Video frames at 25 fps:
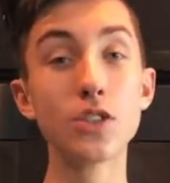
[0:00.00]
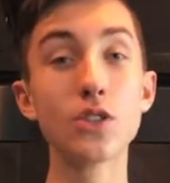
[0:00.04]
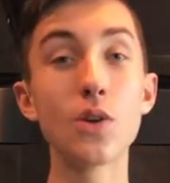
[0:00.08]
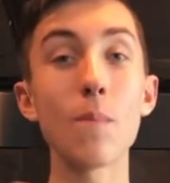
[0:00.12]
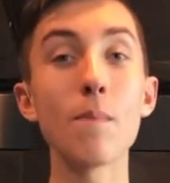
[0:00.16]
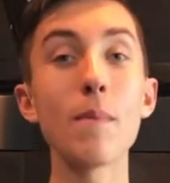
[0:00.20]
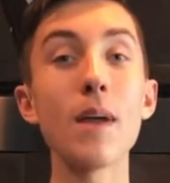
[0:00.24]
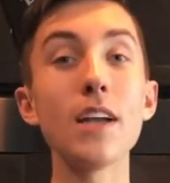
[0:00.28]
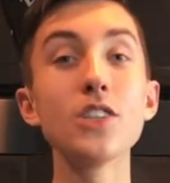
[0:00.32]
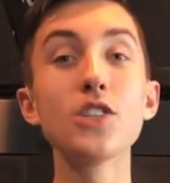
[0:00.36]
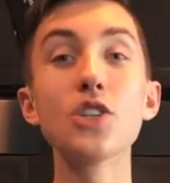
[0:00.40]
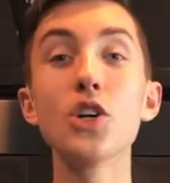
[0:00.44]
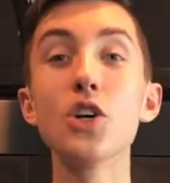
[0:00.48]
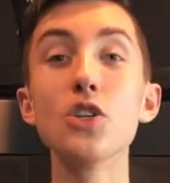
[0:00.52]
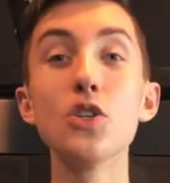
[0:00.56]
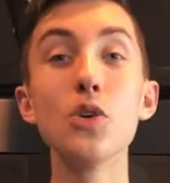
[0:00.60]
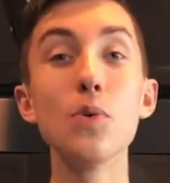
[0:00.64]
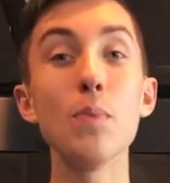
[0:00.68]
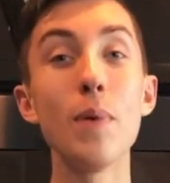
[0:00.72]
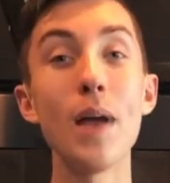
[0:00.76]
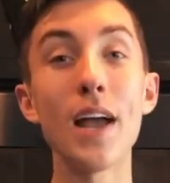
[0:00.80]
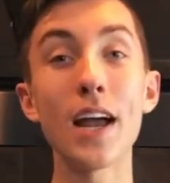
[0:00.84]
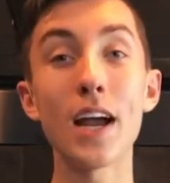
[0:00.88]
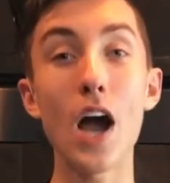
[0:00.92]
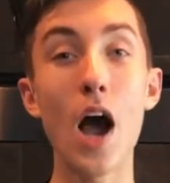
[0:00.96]
So make sure to
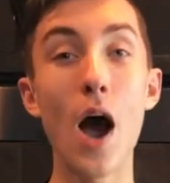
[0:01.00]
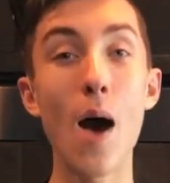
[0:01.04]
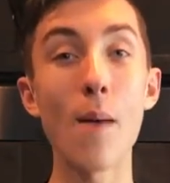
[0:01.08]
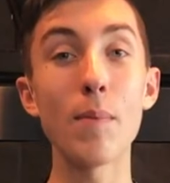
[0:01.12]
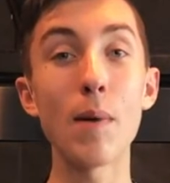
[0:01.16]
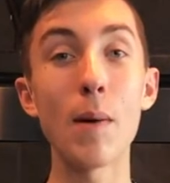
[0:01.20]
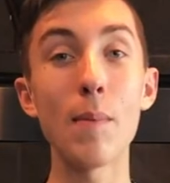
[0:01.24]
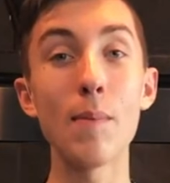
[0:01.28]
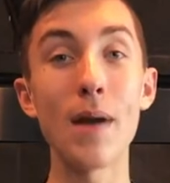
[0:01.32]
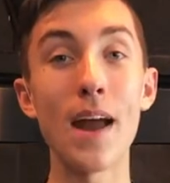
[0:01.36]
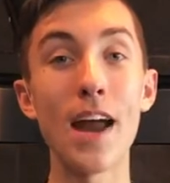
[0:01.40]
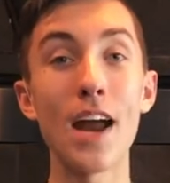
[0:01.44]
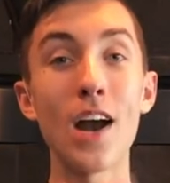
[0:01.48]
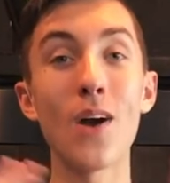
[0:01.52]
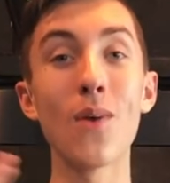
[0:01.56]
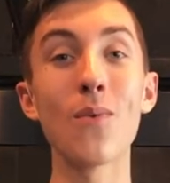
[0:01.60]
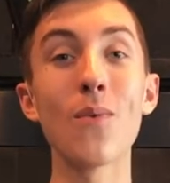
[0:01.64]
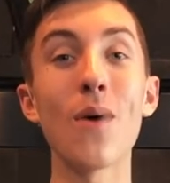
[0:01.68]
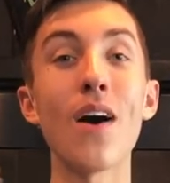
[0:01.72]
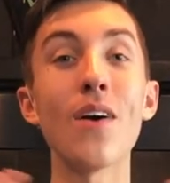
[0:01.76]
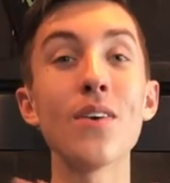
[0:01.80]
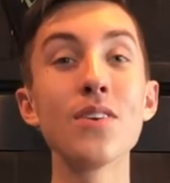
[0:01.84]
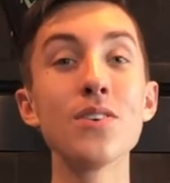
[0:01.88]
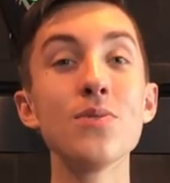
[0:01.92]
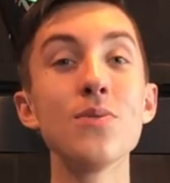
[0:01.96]
pick up a pair
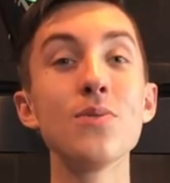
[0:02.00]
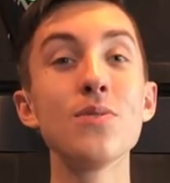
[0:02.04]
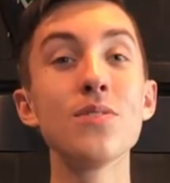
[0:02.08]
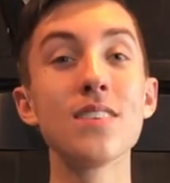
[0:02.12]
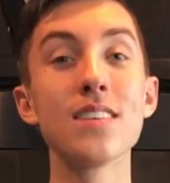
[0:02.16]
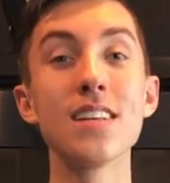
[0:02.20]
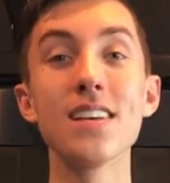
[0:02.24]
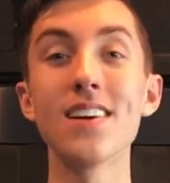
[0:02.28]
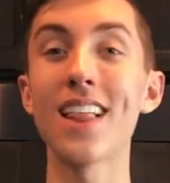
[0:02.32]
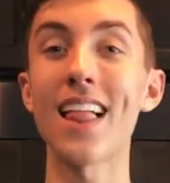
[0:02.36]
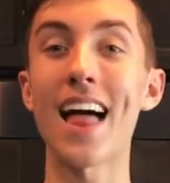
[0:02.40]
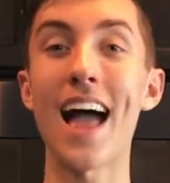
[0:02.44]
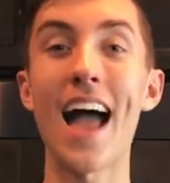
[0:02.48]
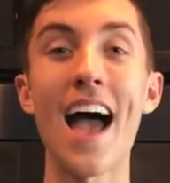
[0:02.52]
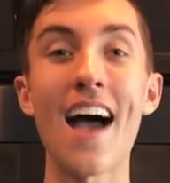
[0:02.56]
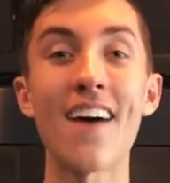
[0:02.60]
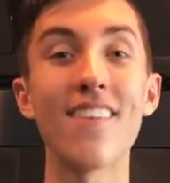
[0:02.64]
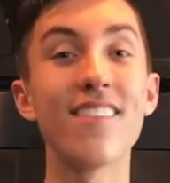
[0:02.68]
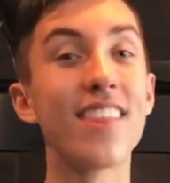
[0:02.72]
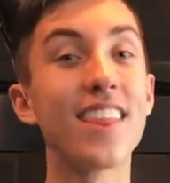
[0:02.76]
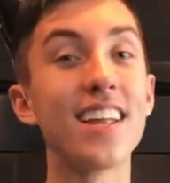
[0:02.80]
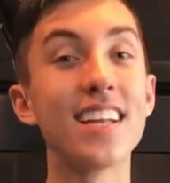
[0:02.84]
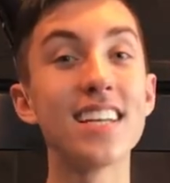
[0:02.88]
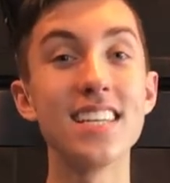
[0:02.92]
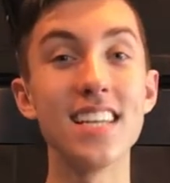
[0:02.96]
while you still
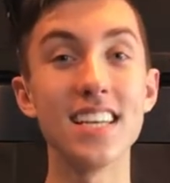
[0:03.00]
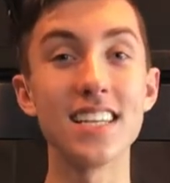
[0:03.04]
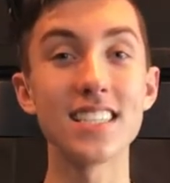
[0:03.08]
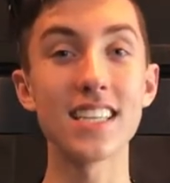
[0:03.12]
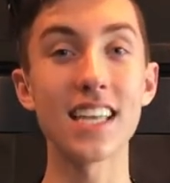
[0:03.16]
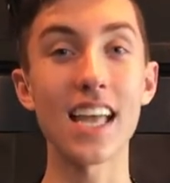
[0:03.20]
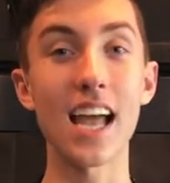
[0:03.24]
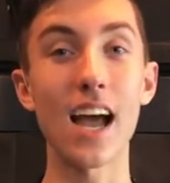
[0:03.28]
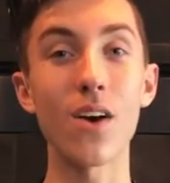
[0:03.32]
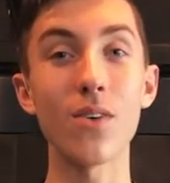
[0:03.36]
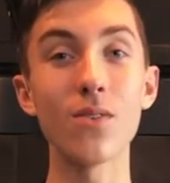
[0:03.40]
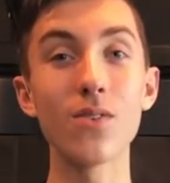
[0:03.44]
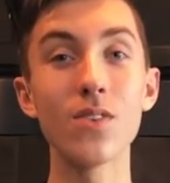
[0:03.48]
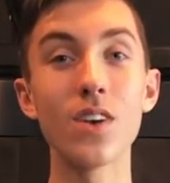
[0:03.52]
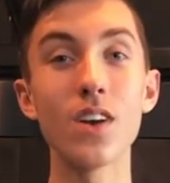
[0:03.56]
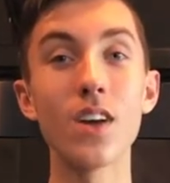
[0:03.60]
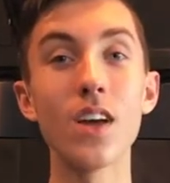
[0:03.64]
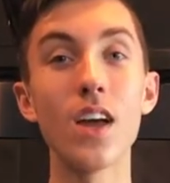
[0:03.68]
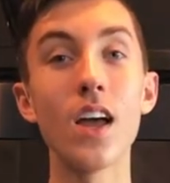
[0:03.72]
have the discount.